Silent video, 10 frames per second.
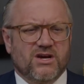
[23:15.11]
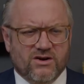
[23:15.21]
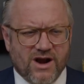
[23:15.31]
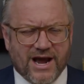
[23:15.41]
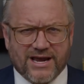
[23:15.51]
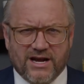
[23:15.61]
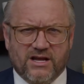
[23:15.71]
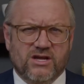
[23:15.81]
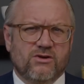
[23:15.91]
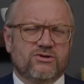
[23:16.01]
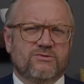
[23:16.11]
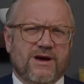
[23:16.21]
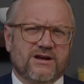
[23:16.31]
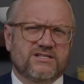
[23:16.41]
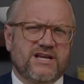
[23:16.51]
you're not getting a huge
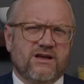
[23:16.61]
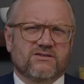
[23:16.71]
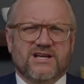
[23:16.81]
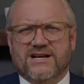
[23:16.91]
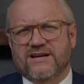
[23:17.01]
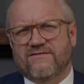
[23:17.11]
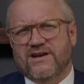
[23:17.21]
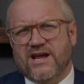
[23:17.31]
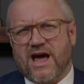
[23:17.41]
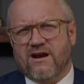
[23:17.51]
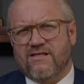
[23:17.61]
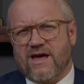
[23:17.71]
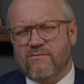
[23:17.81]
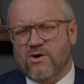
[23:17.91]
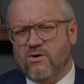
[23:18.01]
amount of sales activity out of
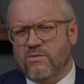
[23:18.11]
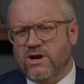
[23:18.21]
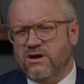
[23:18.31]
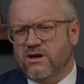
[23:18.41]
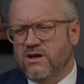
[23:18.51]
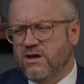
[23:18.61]
that moment.